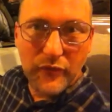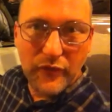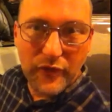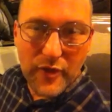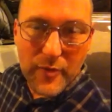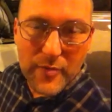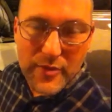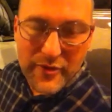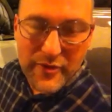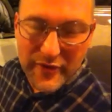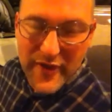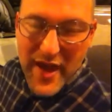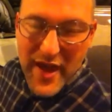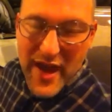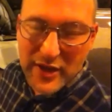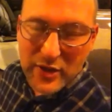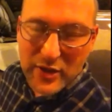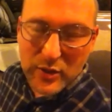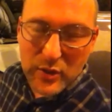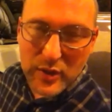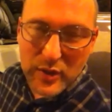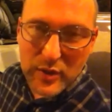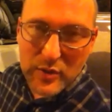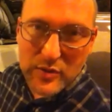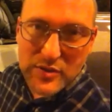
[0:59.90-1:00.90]
from the
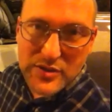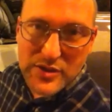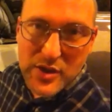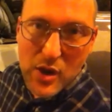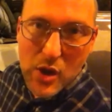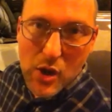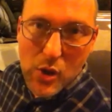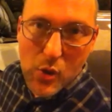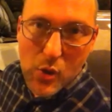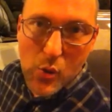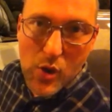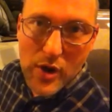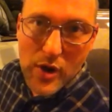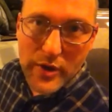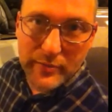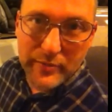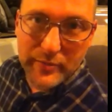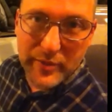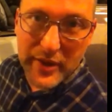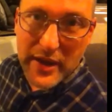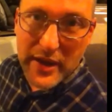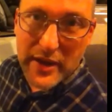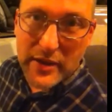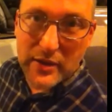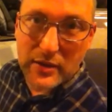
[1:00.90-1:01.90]
factory it was all one
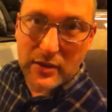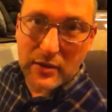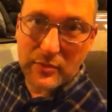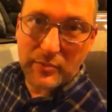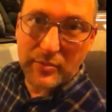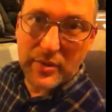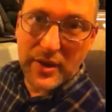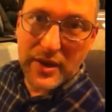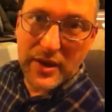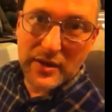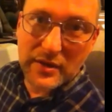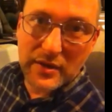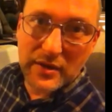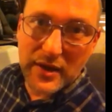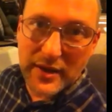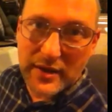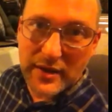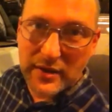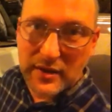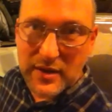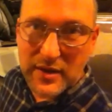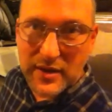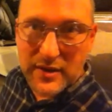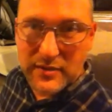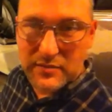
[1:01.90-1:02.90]
panel, but
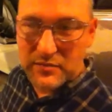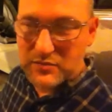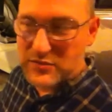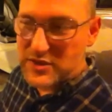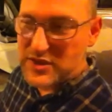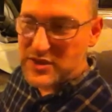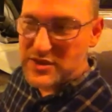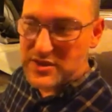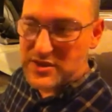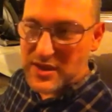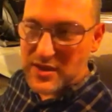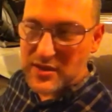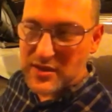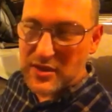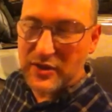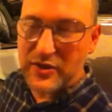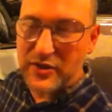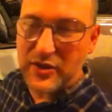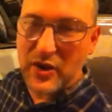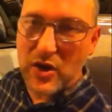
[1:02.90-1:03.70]
like just in the